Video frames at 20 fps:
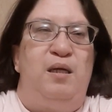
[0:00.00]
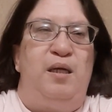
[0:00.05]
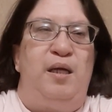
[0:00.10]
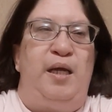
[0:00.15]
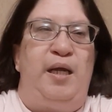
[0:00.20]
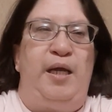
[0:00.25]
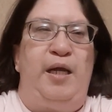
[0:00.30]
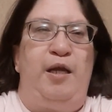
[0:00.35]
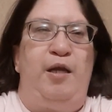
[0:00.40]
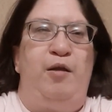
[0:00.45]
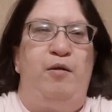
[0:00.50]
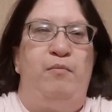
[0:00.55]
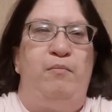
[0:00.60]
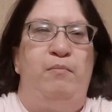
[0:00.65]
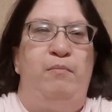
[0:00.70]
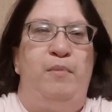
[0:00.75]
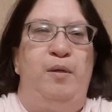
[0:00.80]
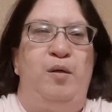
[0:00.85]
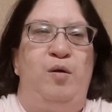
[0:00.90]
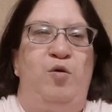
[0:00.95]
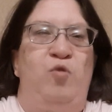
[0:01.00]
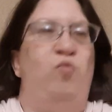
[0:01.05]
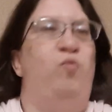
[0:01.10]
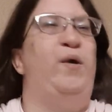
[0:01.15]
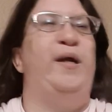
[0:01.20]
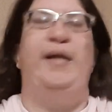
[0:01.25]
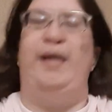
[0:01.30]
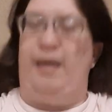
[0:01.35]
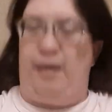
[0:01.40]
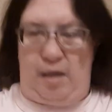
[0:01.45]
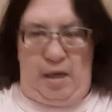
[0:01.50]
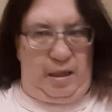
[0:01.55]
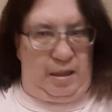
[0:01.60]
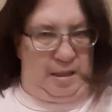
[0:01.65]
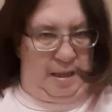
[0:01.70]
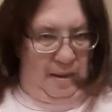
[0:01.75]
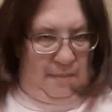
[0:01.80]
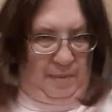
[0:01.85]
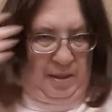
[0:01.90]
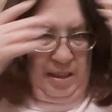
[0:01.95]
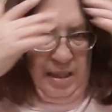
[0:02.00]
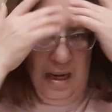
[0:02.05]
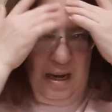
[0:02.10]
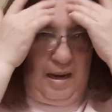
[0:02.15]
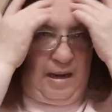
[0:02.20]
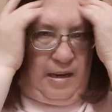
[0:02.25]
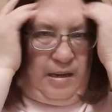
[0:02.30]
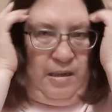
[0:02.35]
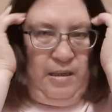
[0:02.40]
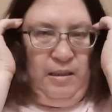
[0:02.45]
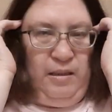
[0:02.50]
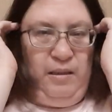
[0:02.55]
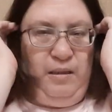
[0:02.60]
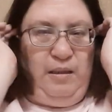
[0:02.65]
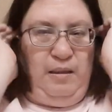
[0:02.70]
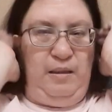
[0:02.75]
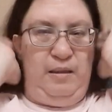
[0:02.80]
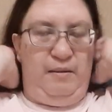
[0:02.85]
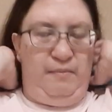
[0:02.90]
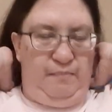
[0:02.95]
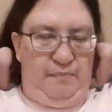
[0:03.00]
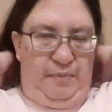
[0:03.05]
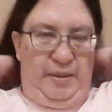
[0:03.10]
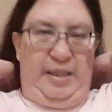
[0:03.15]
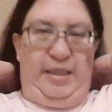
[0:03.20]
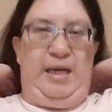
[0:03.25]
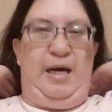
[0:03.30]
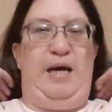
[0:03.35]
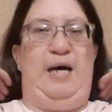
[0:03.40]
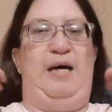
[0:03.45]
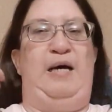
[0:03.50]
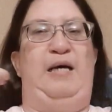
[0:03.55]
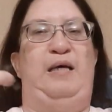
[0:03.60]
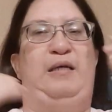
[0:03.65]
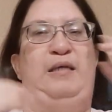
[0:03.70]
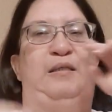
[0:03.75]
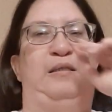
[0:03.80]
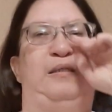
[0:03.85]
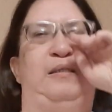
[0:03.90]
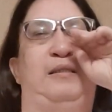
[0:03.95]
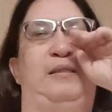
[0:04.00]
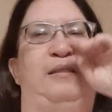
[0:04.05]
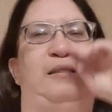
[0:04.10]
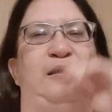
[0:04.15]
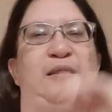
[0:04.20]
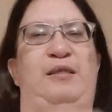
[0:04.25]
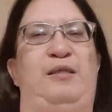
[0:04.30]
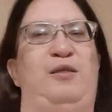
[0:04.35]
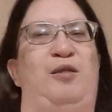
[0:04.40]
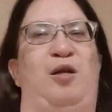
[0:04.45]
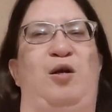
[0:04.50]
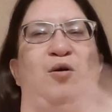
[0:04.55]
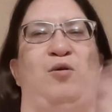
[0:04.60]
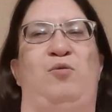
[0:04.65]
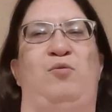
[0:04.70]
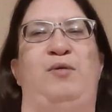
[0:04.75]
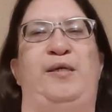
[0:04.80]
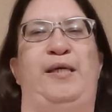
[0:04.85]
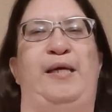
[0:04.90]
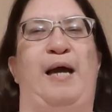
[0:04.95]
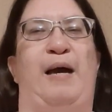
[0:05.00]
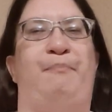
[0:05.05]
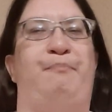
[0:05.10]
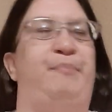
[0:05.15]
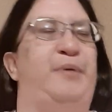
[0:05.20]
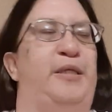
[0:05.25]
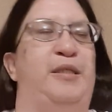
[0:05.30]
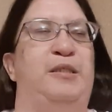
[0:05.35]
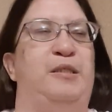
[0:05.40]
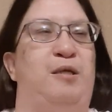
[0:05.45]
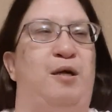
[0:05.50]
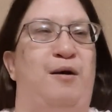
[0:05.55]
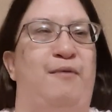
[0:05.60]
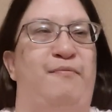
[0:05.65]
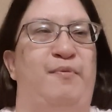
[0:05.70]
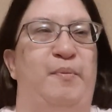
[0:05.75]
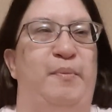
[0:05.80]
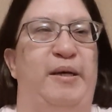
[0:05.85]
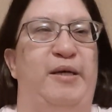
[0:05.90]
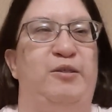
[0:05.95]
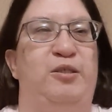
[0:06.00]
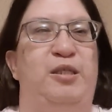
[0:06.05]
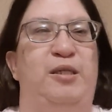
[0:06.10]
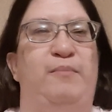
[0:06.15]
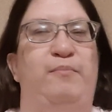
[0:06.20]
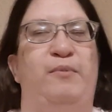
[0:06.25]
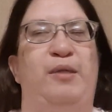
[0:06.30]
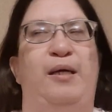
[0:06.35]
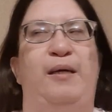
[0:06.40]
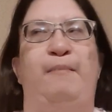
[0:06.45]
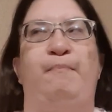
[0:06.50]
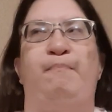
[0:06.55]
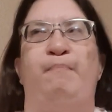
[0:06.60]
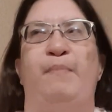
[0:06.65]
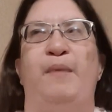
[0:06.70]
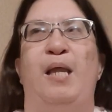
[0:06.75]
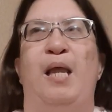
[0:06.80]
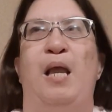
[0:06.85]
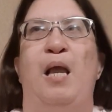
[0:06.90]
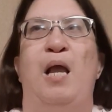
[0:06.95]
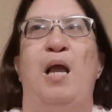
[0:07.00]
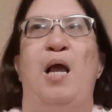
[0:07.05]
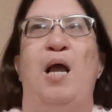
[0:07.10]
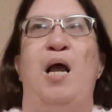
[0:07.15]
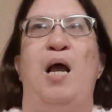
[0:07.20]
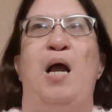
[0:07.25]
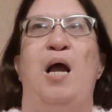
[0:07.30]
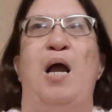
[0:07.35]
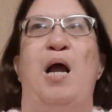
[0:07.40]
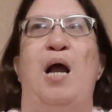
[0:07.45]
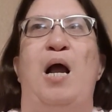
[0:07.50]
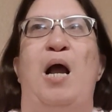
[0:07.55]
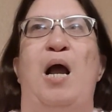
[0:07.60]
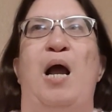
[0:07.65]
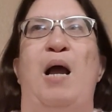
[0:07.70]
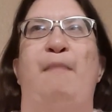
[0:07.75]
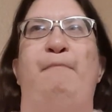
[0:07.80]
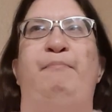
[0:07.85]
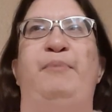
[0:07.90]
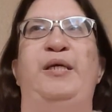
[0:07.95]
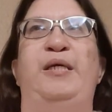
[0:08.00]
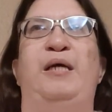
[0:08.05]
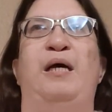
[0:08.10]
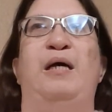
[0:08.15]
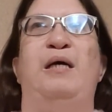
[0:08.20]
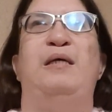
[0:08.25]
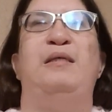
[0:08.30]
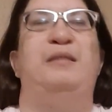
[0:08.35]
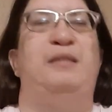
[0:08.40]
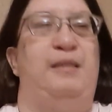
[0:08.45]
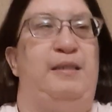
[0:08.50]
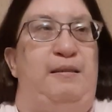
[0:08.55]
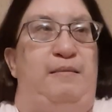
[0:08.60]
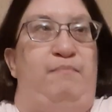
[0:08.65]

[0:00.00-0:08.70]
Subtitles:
him quitting on them again because, he got pissed off about something. Because,